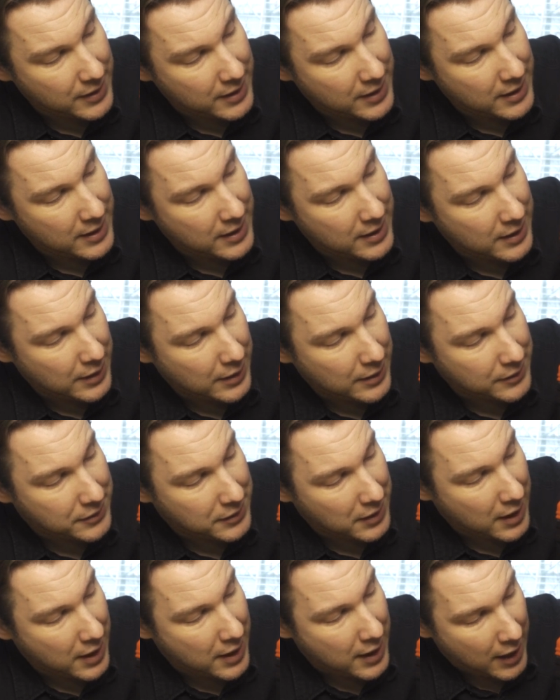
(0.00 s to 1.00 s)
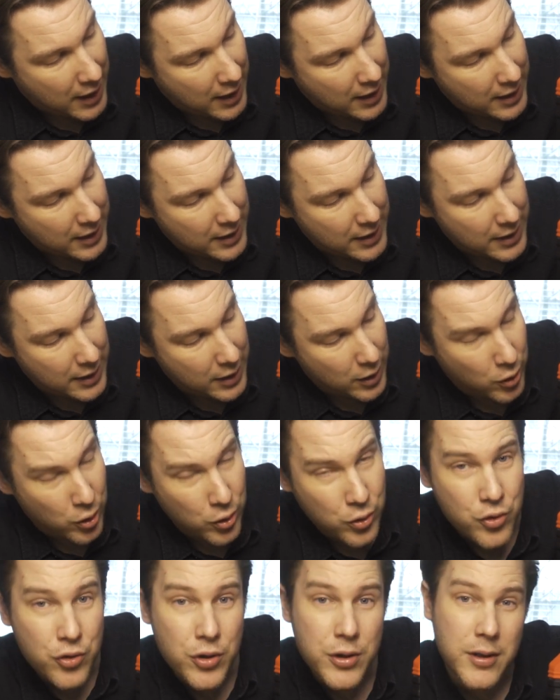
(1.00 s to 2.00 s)
is a
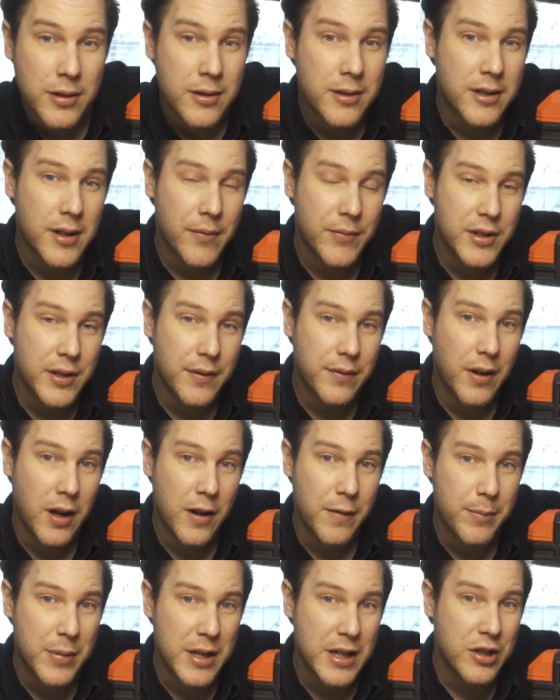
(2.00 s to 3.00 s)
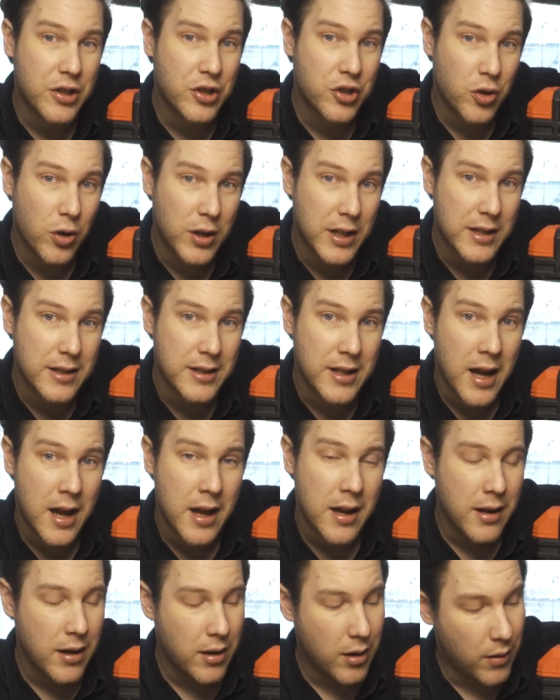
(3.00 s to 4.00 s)
175-piece socket set
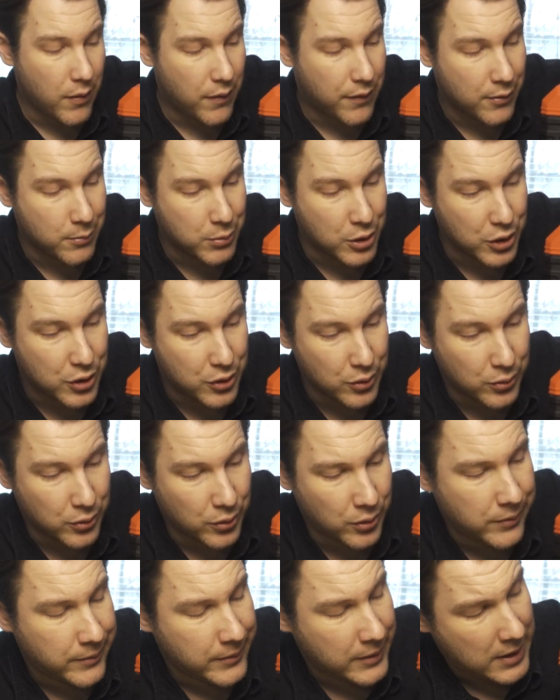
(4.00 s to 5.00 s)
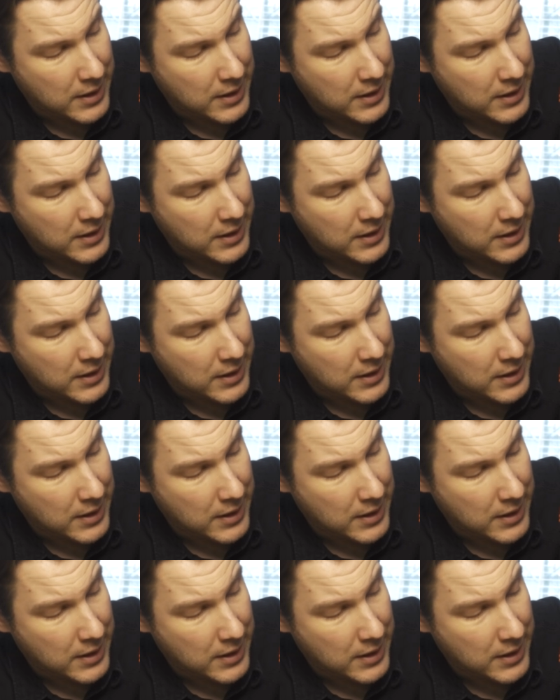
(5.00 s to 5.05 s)
from Gedore,